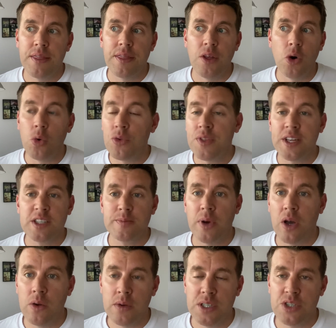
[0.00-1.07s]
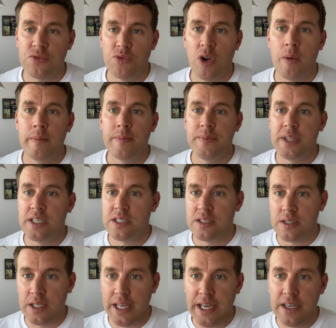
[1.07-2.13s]
all things Polish from
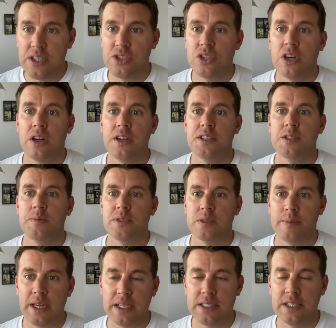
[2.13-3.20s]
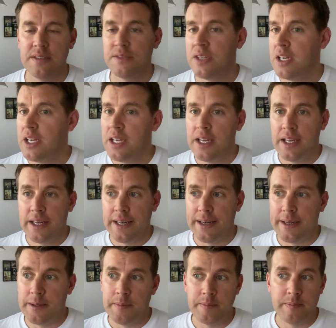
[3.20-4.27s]
this English guy's perspective.
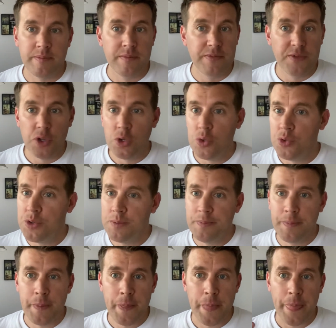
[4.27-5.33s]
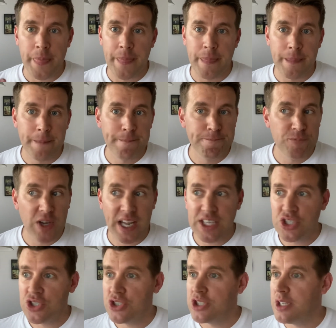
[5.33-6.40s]
Food,
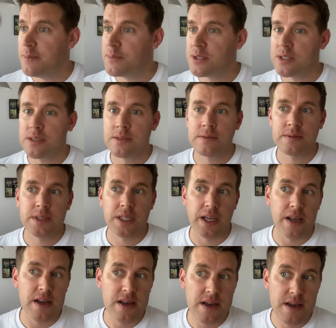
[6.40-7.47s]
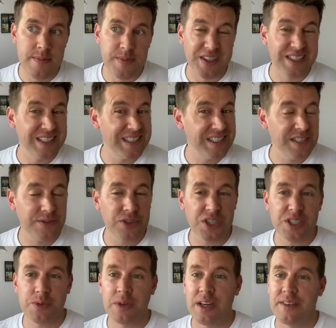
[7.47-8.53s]
relationships, and the city of
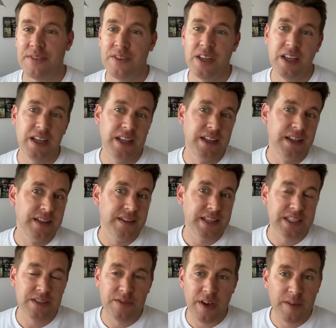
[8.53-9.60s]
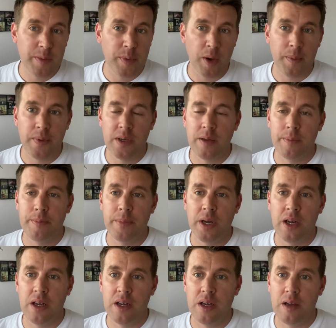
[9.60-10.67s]
Wrocław. There's a very popular
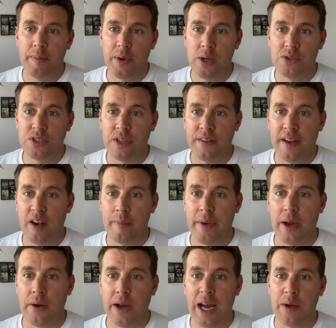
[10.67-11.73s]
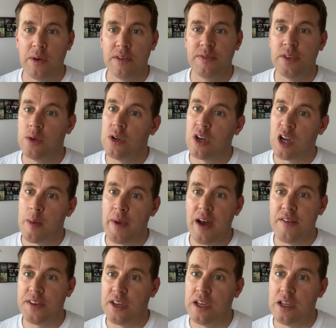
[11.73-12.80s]
post on there about how I feel like I'm
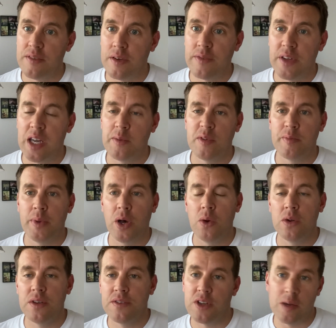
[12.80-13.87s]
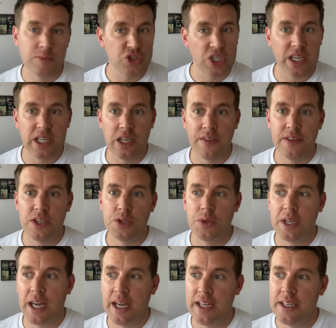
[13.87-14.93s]
having a love affair with Poland. I'm cheating on the
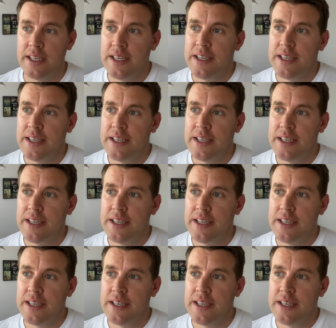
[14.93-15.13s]
UK